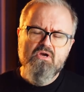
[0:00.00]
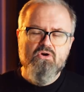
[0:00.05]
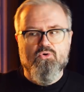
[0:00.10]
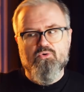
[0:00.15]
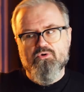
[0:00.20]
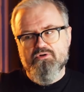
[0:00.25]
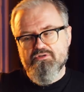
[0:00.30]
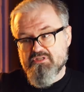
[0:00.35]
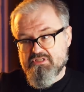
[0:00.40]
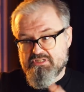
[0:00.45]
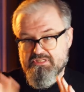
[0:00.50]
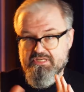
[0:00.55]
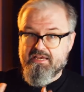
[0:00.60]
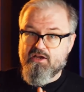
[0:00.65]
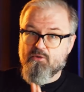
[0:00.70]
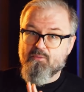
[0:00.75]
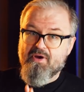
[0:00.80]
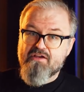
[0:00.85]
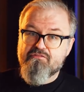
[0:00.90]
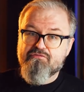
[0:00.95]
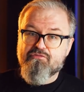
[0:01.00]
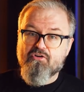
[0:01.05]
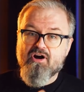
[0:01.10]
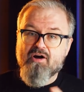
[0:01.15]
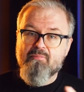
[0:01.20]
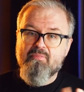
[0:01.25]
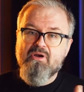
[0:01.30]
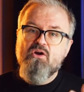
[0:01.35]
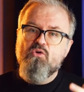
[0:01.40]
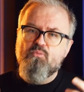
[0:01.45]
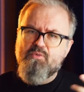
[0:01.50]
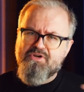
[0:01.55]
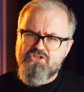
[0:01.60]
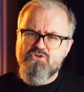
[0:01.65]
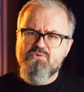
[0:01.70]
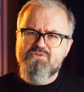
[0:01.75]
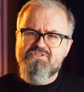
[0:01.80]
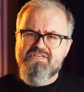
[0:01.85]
or to stay away from when you